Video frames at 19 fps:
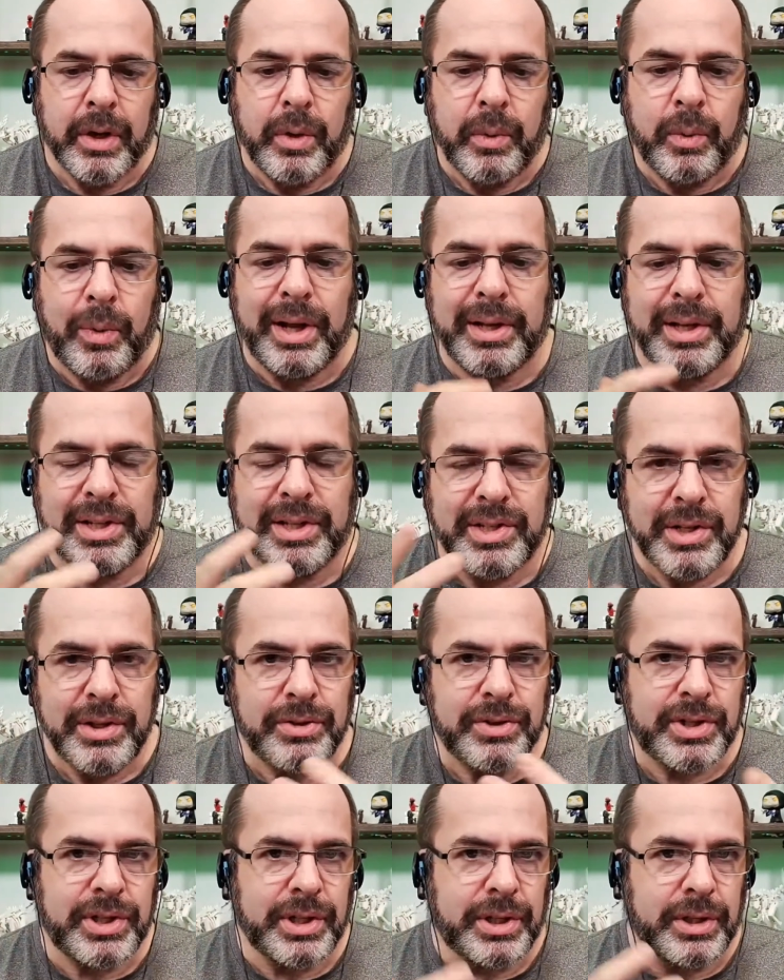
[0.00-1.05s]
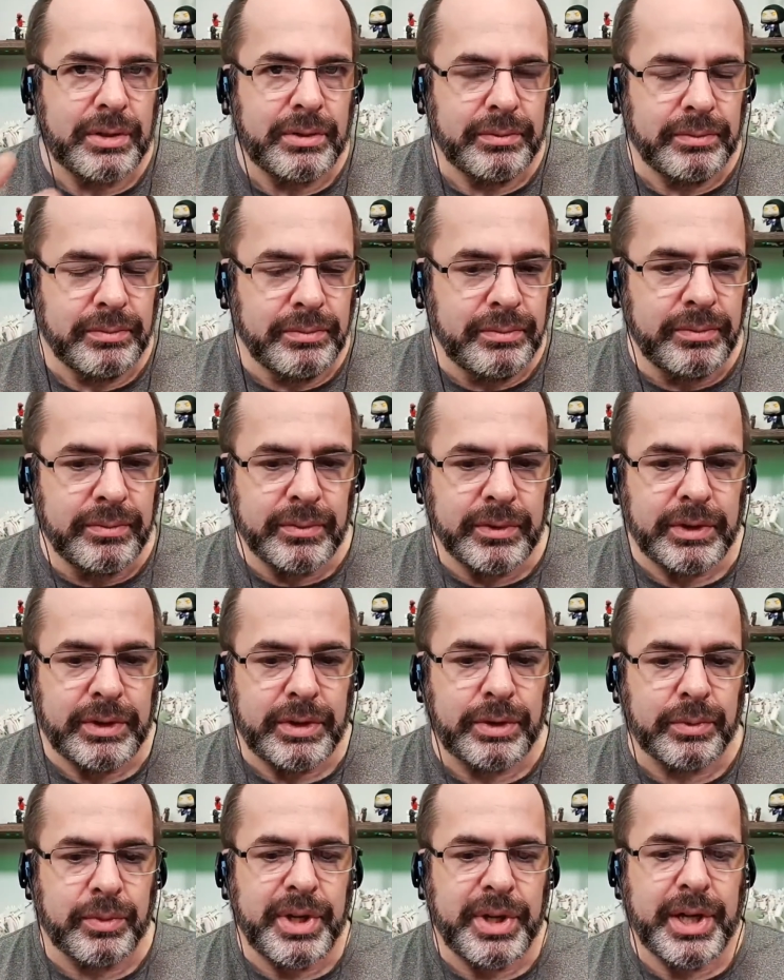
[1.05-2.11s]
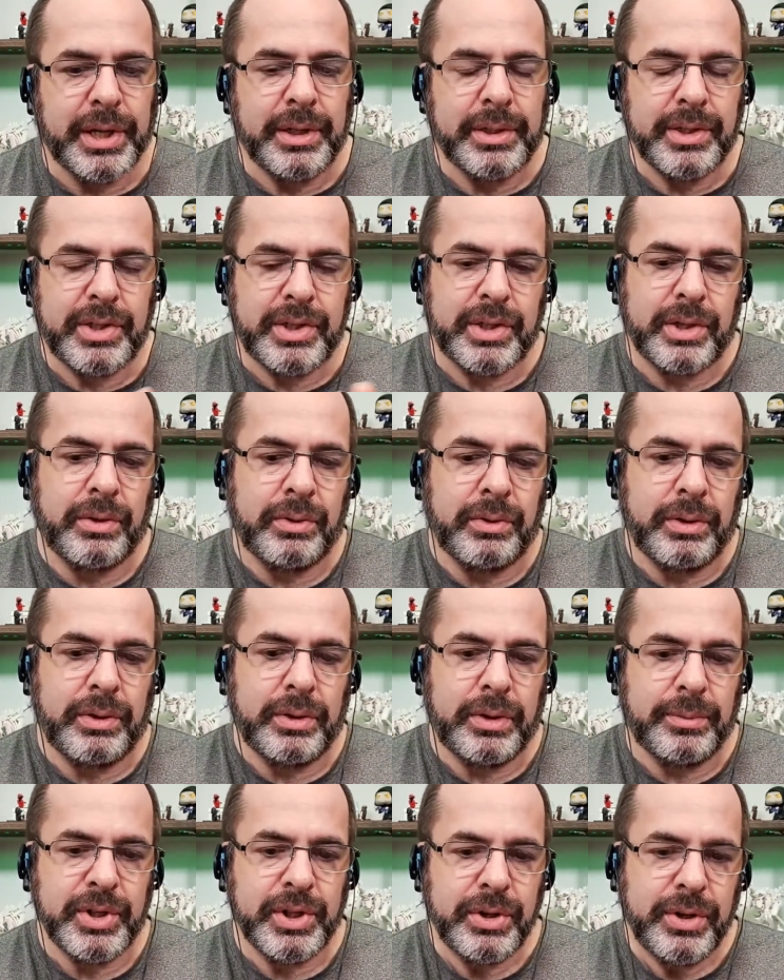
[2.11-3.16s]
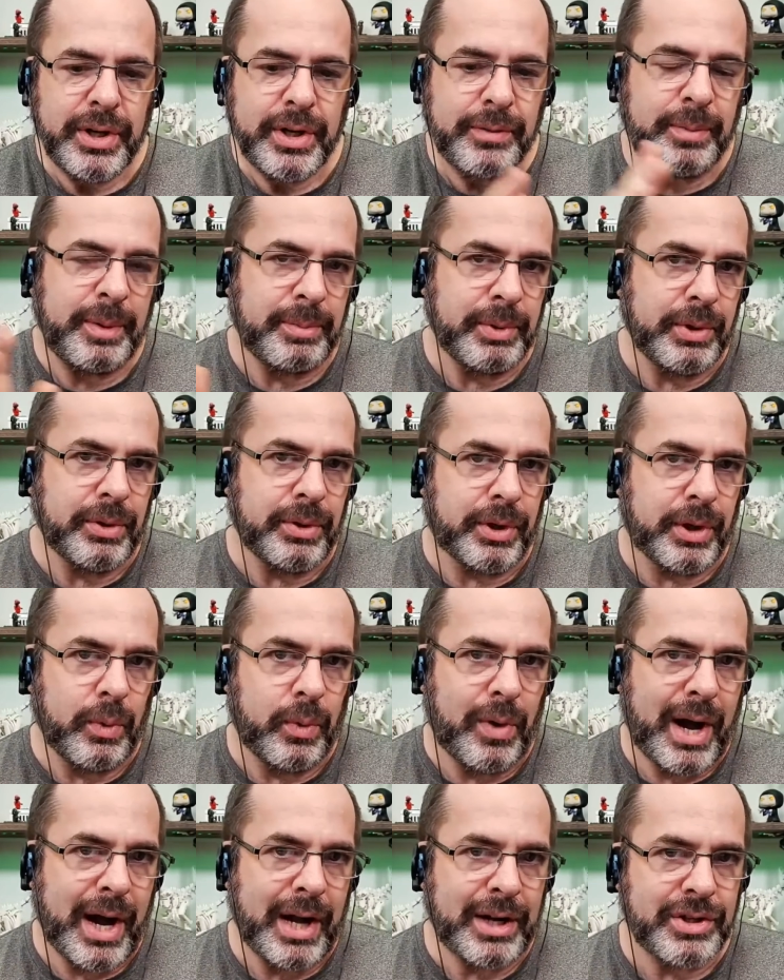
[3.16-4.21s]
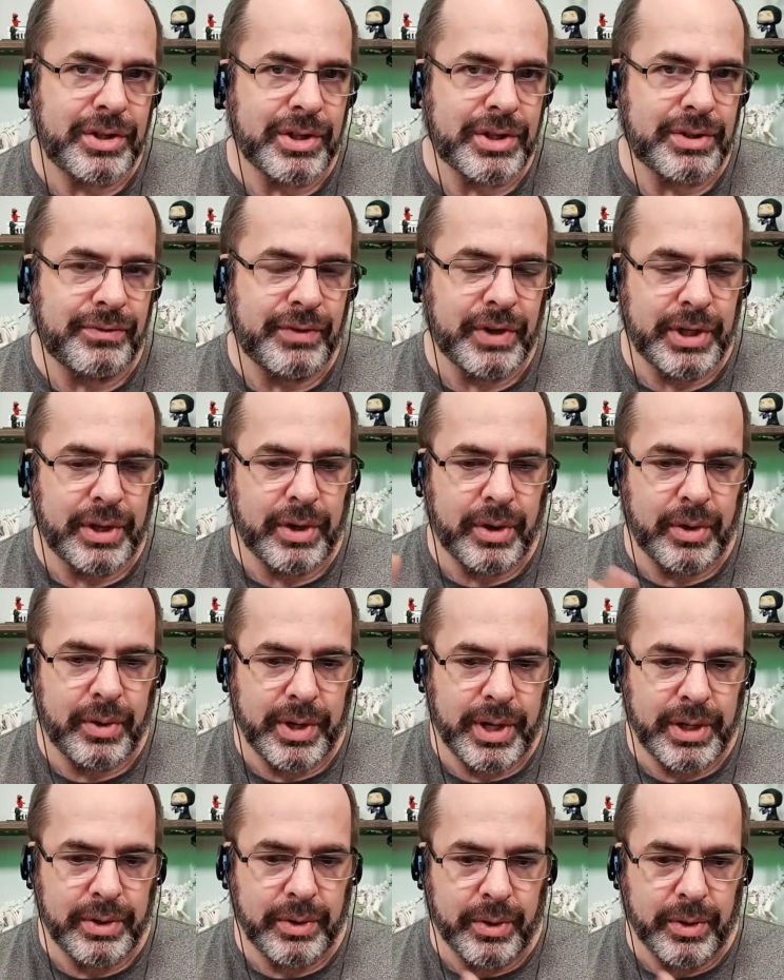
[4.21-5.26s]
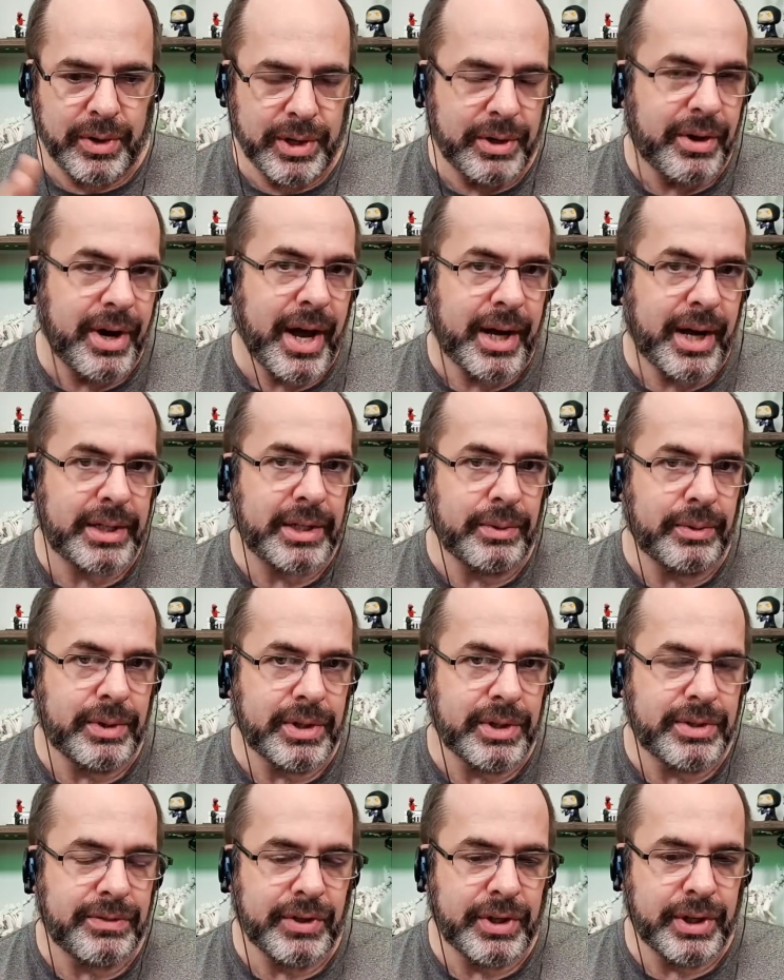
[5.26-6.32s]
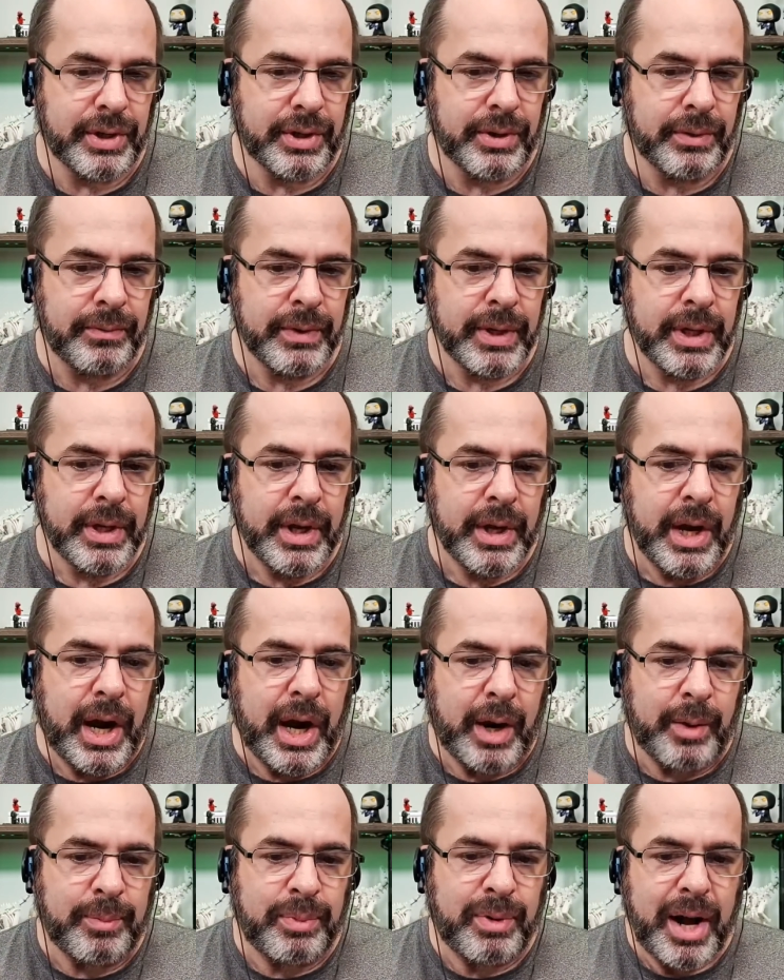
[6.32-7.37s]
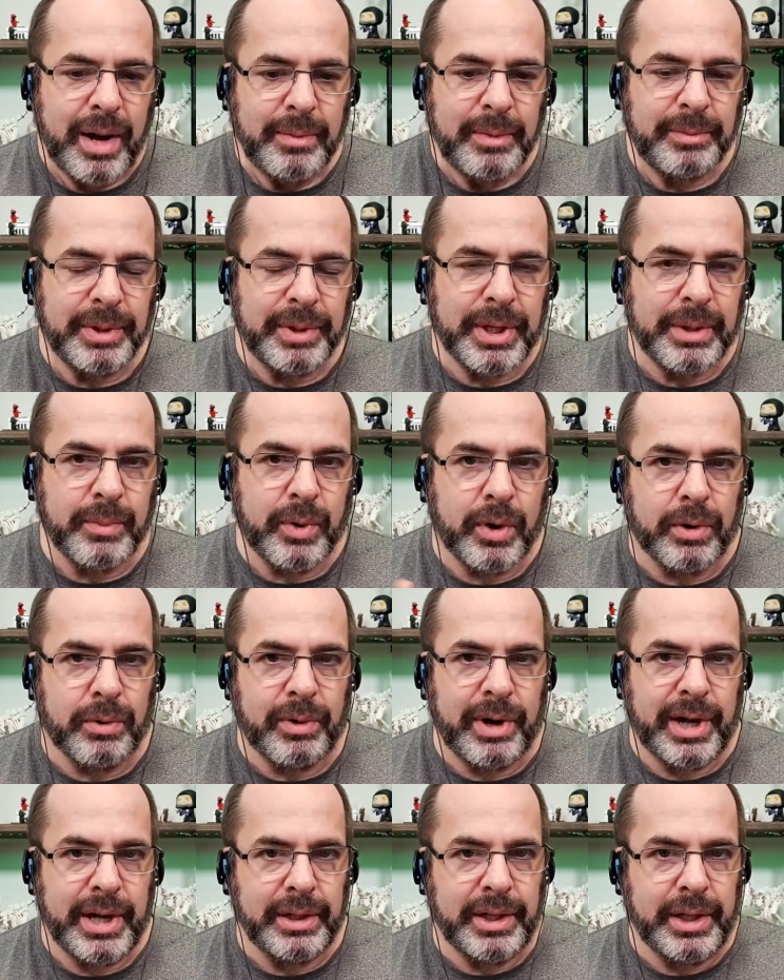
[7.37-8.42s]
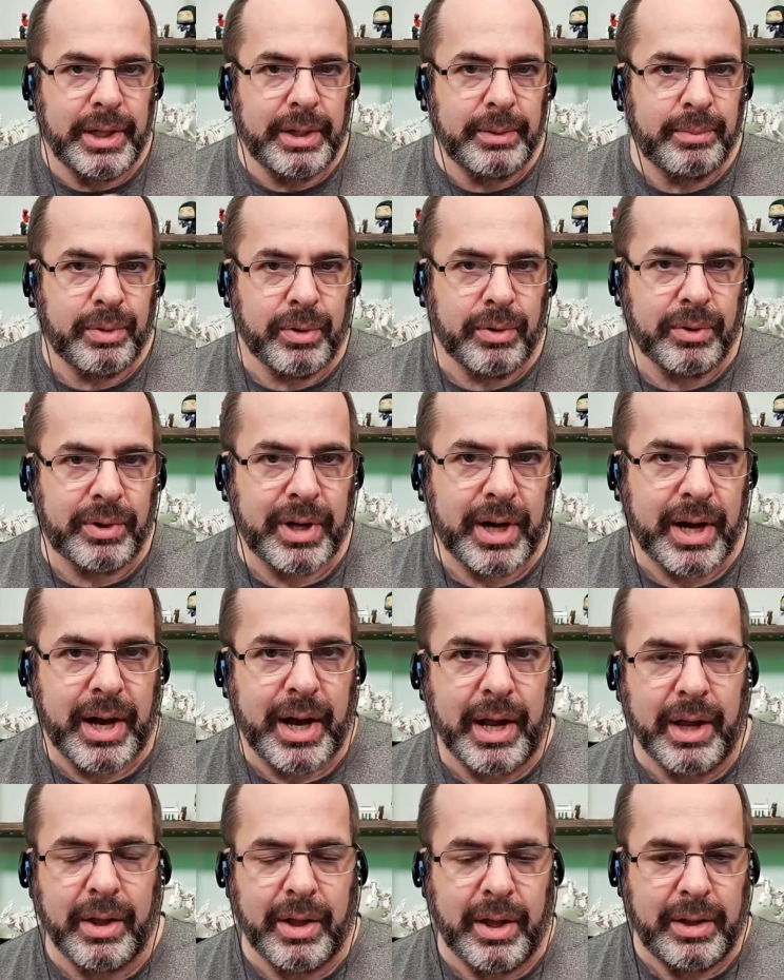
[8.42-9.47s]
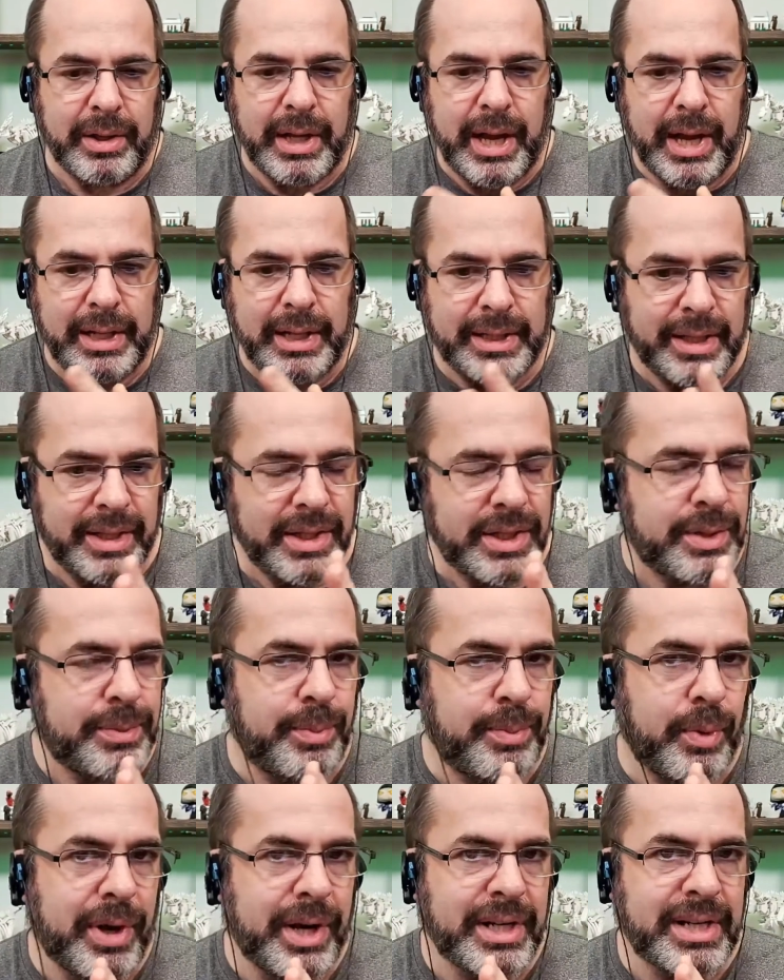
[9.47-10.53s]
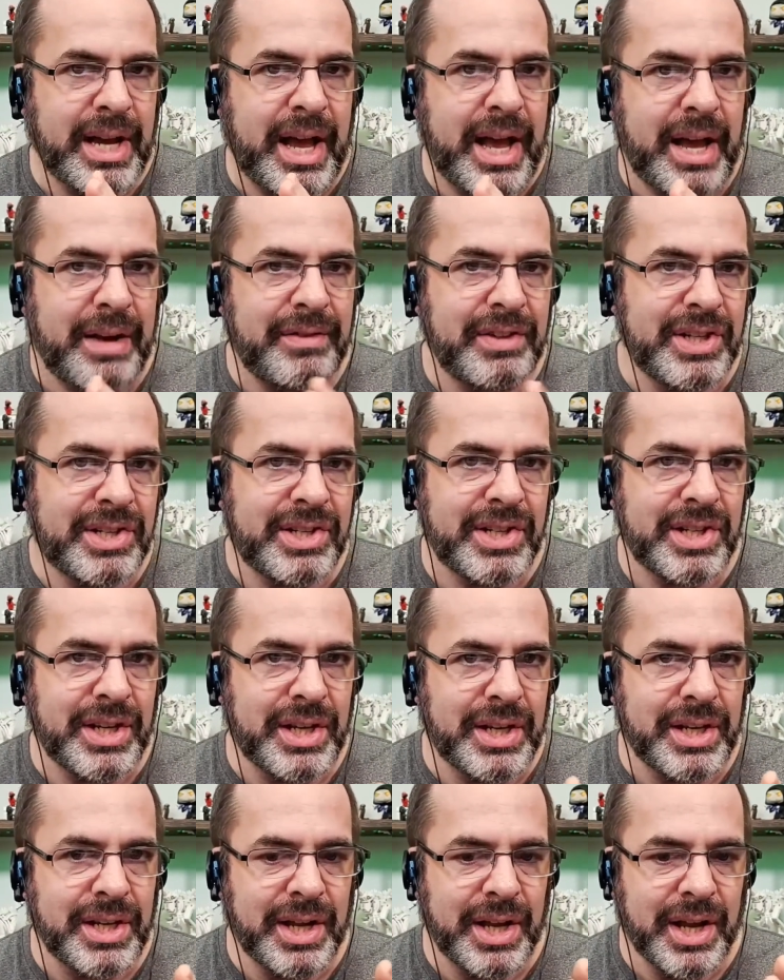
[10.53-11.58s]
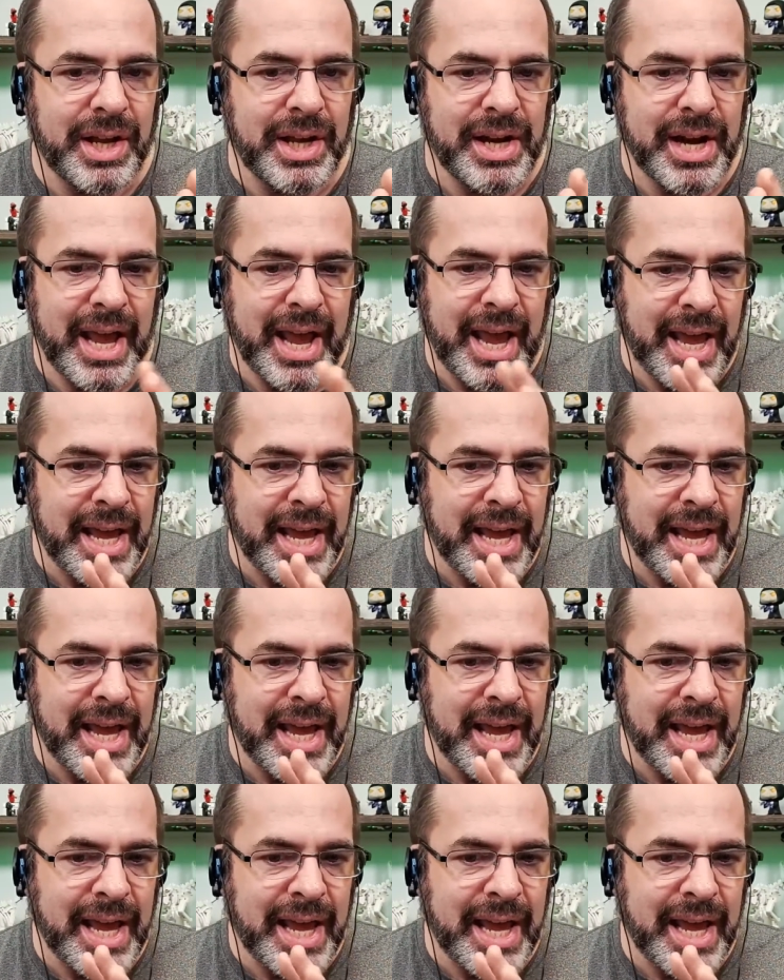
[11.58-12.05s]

Well, it's interesting to read. So the majority of people who are going to watch this video and who are interacting with this video are probably more right-leaning pro-Kyle. At this point, I haven't seen a